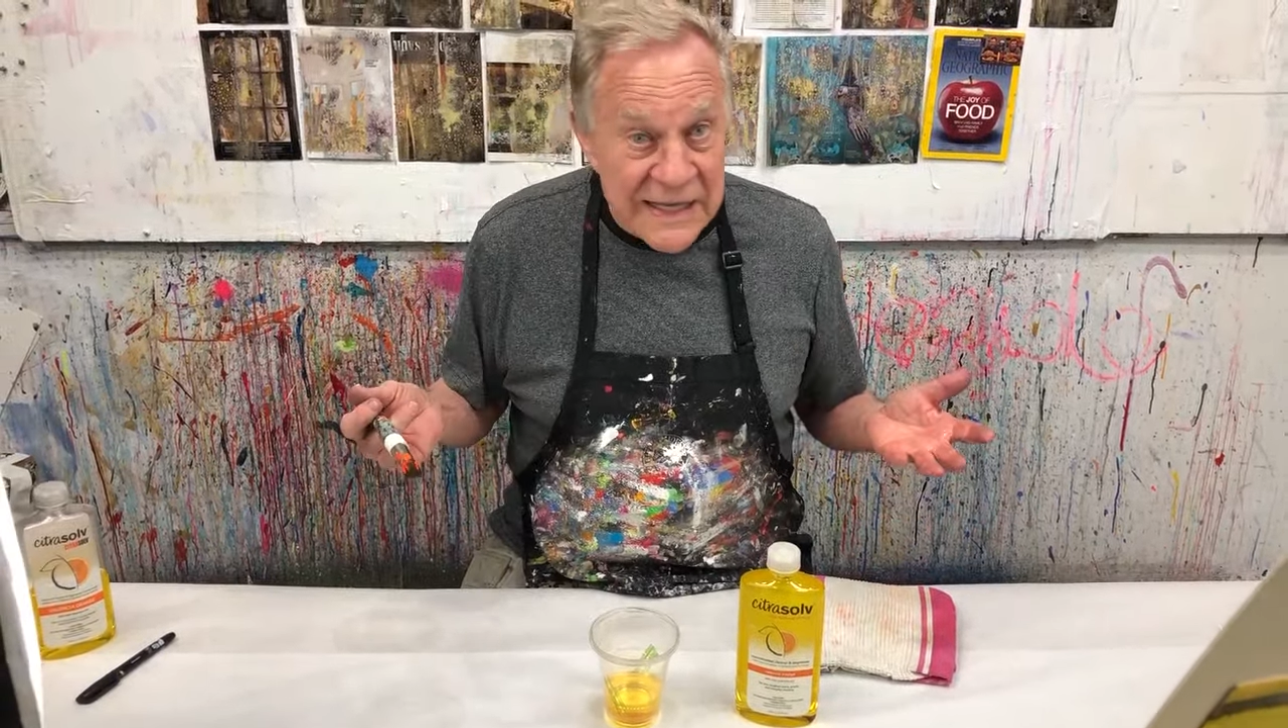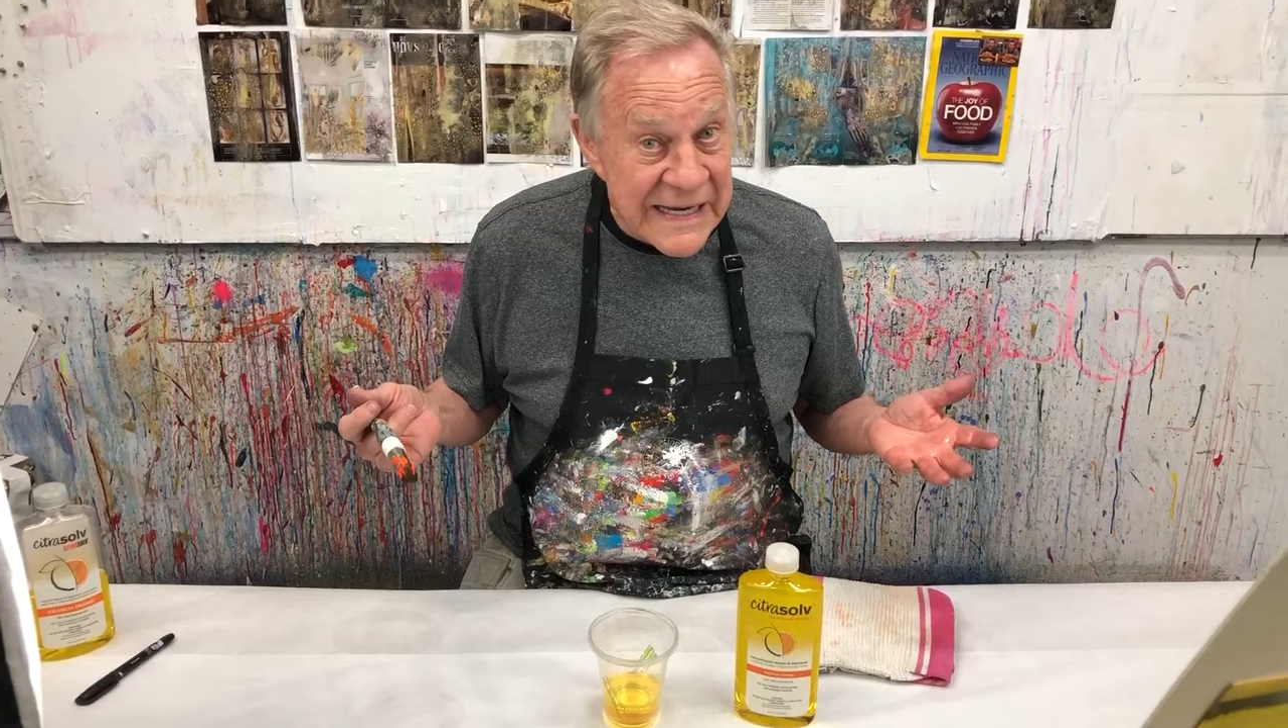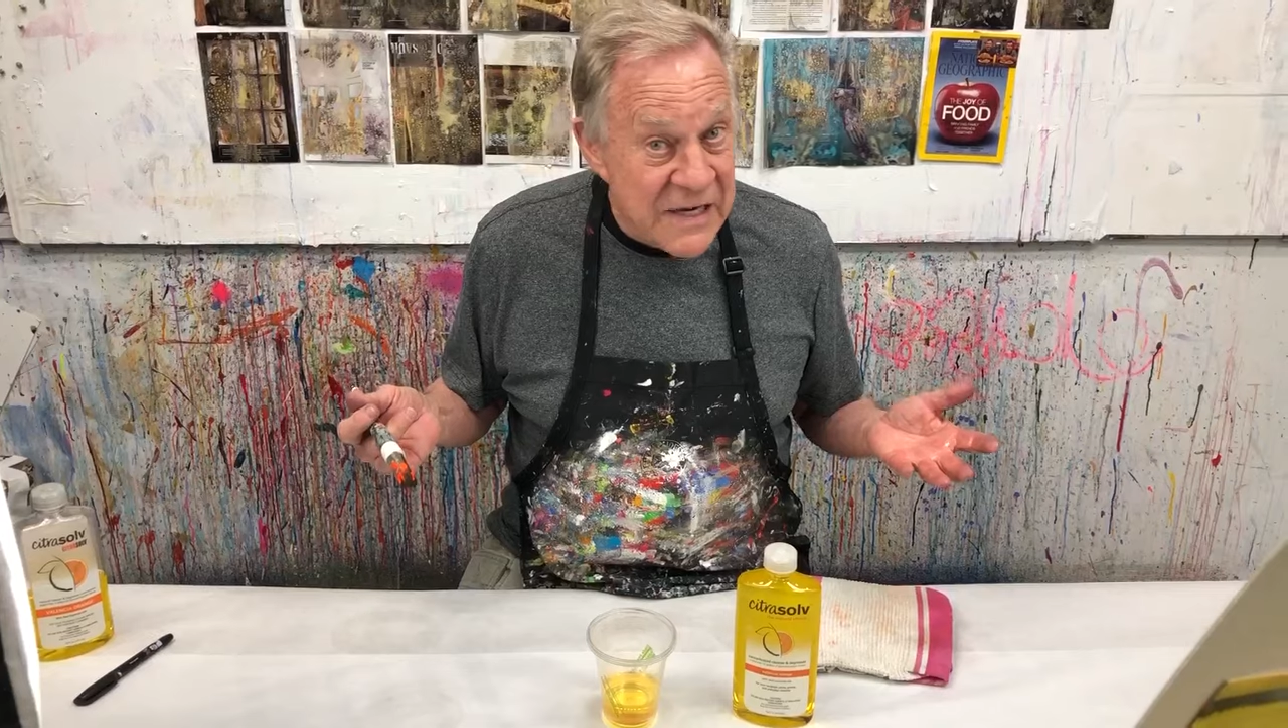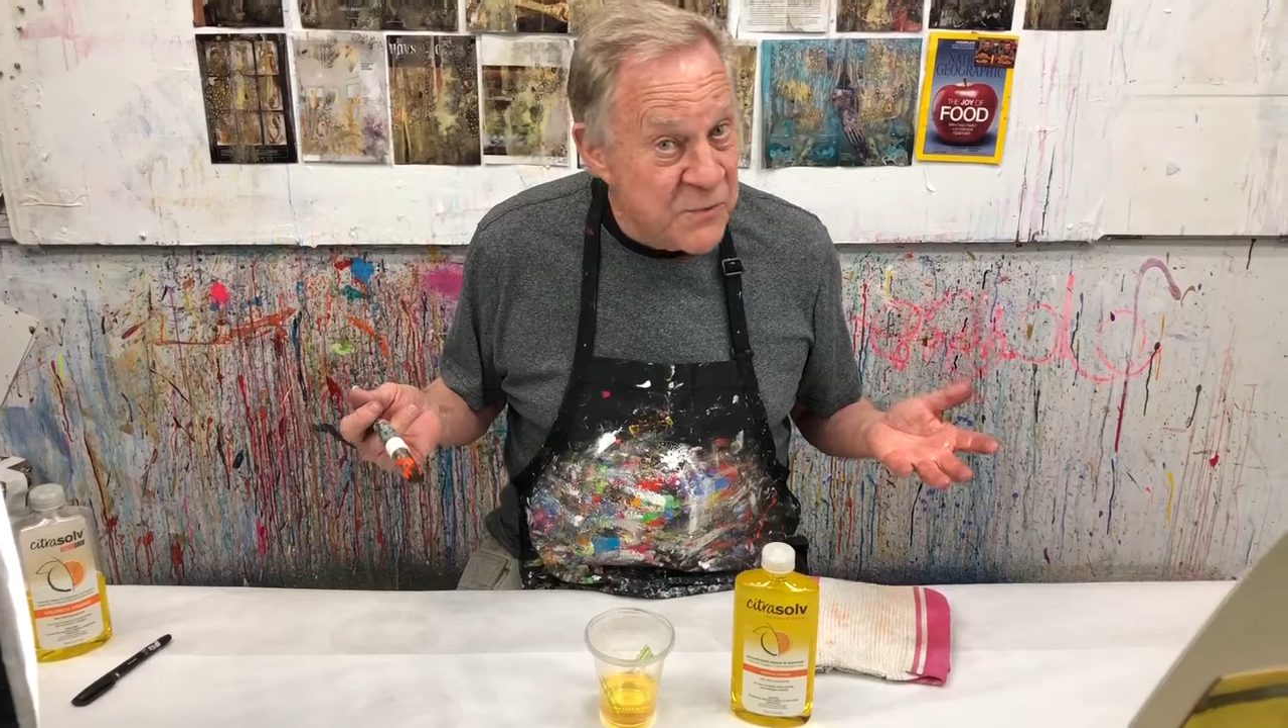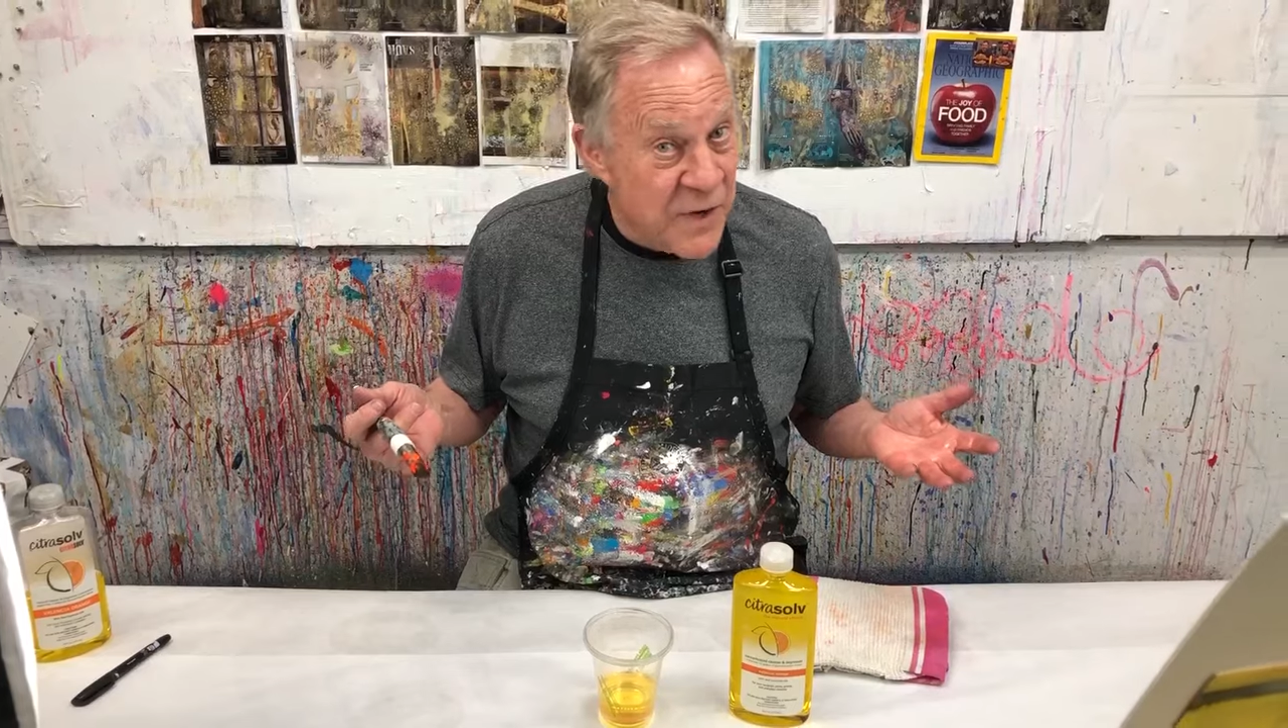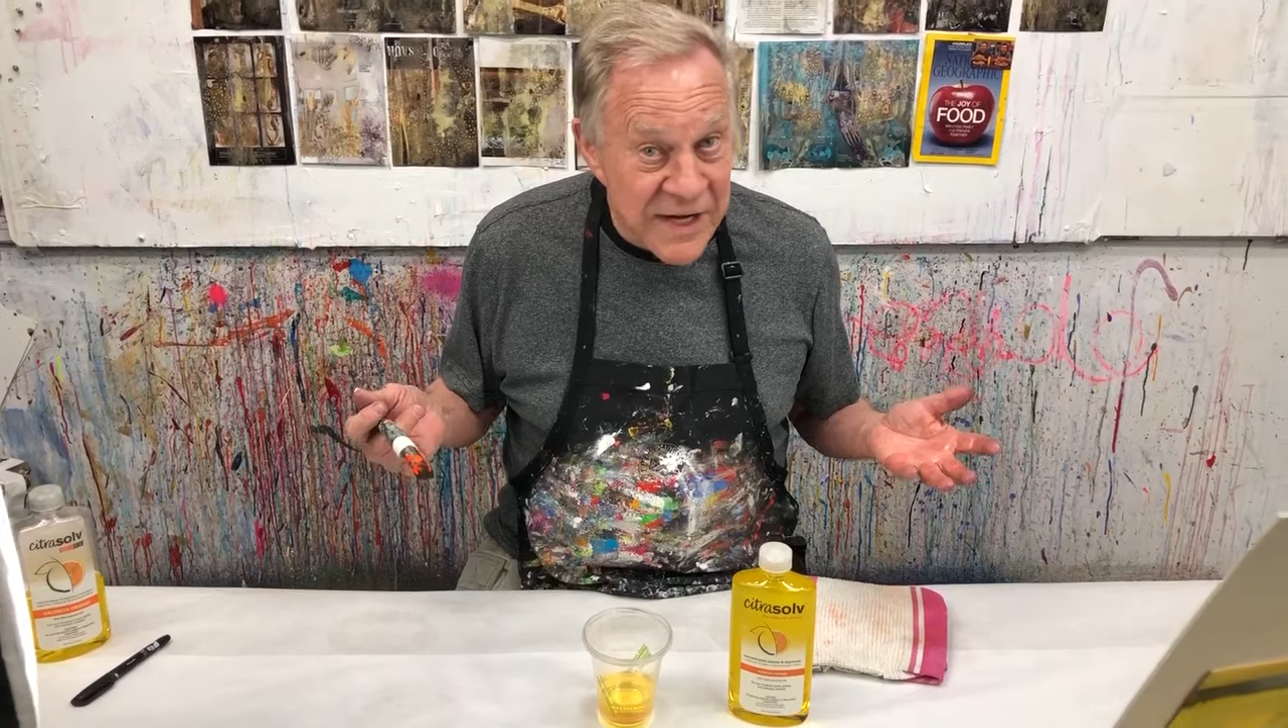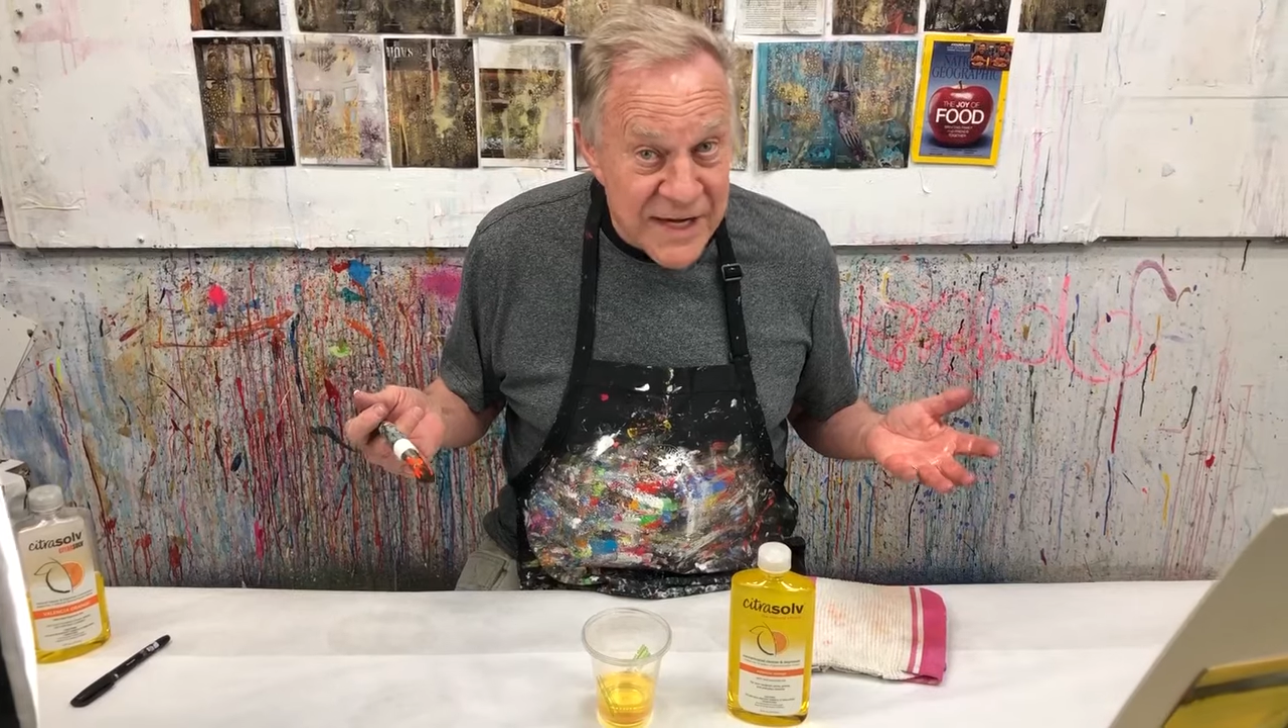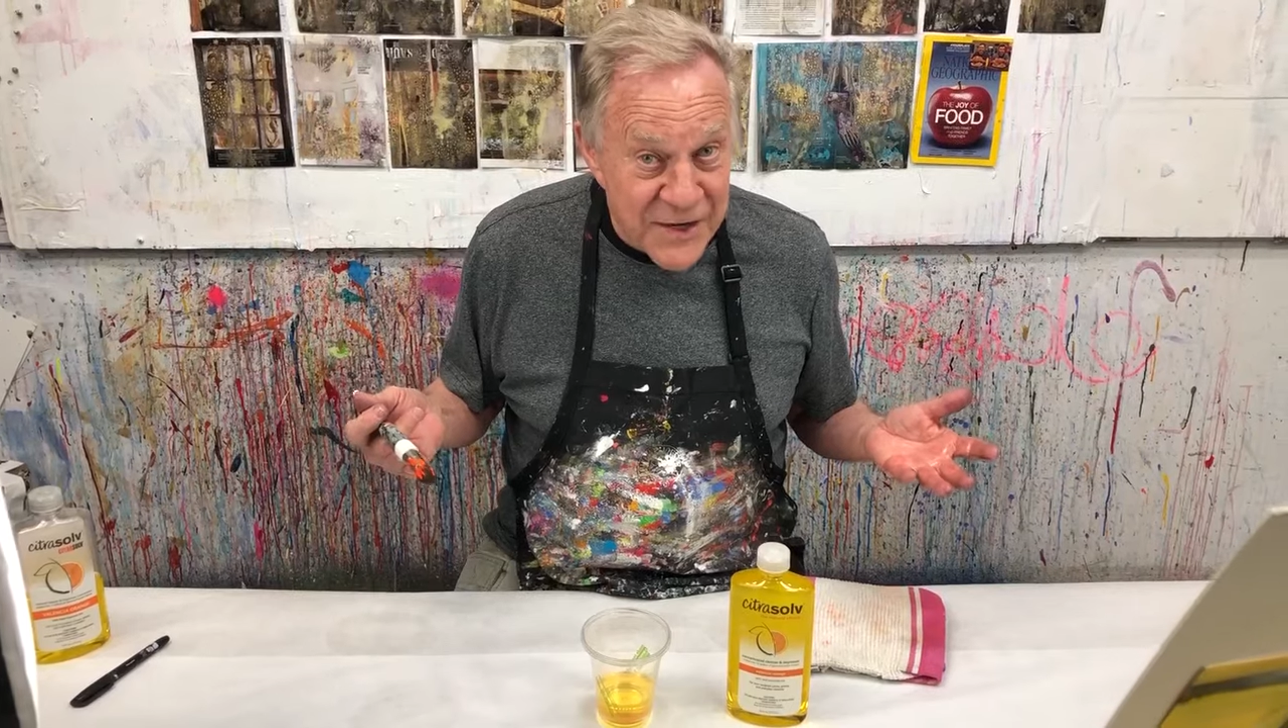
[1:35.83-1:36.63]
clean, ready